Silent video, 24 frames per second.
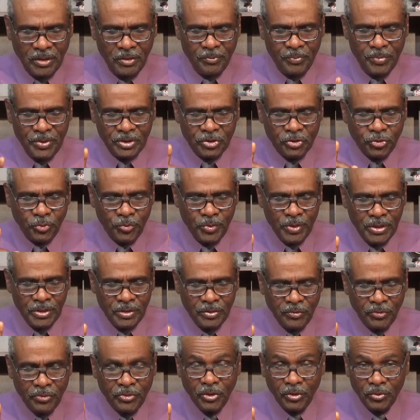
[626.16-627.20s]

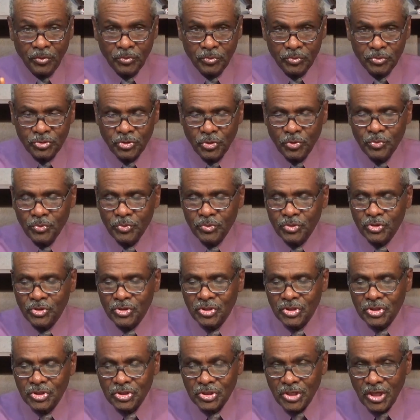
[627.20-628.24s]
between those who
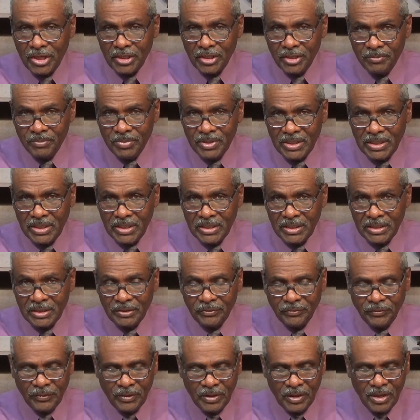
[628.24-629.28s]
say to
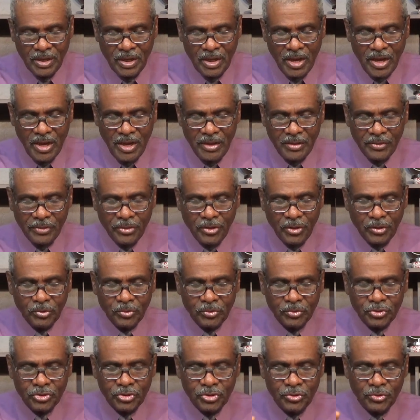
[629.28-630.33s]
believe and
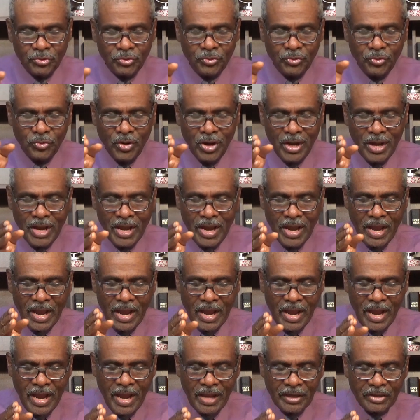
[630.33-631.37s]
those who
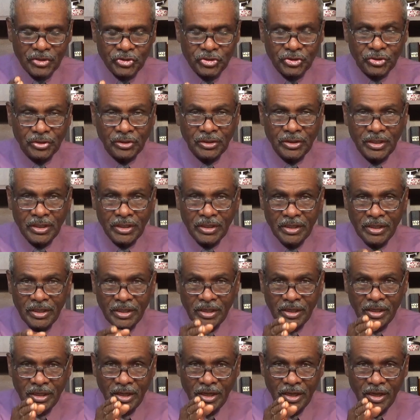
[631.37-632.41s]
actually
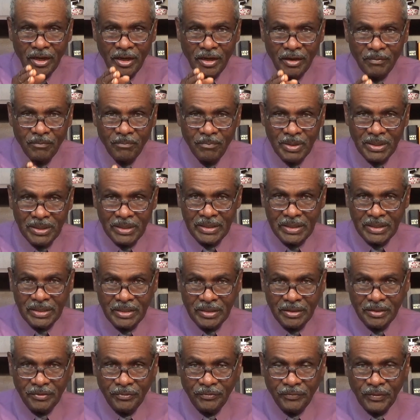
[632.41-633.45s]
uh,
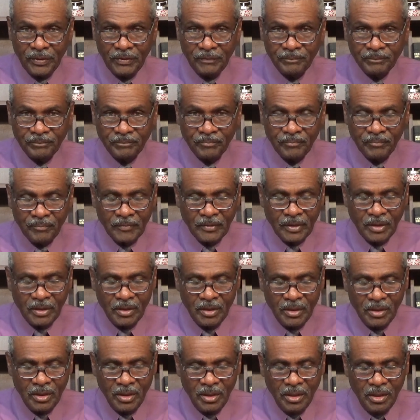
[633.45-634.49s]
believe.
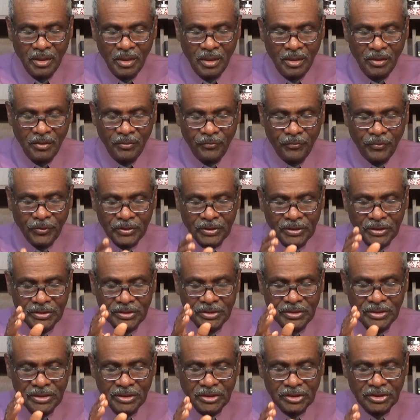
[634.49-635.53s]
For the,
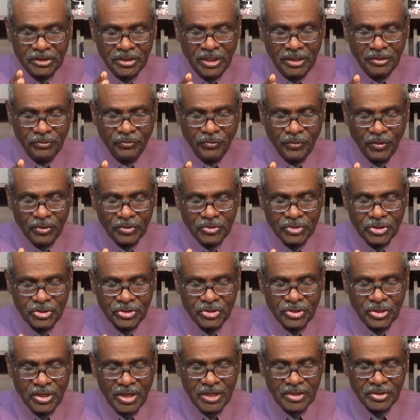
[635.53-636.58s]
in the 10th verse it
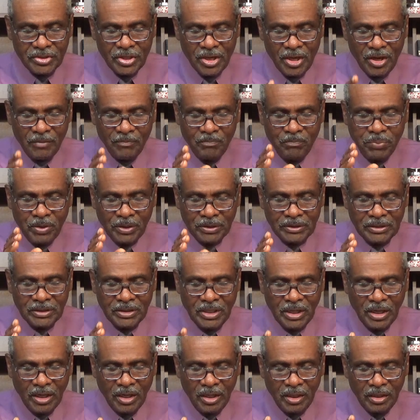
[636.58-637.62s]
says, But
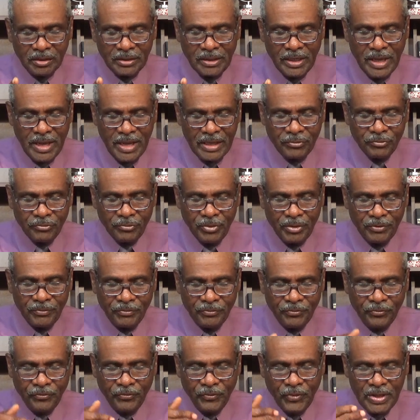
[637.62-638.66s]
God had
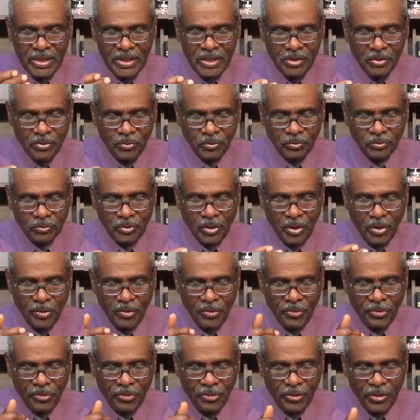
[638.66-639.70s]
revealed
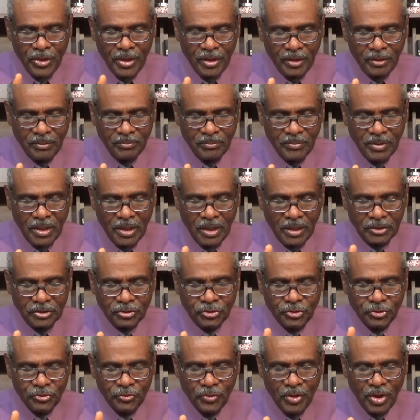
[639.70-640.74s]
them
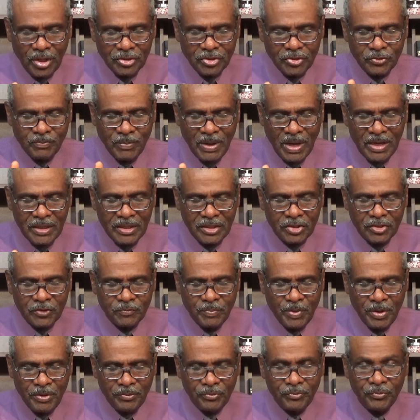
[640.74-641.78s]
unto us by his
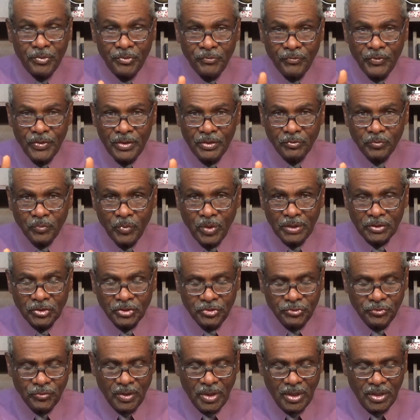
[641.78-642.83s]
Spirit. Revealed what
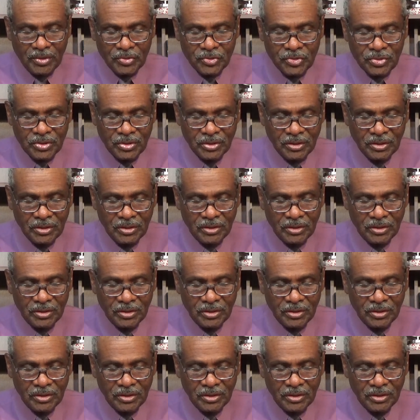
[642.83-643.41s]
to us?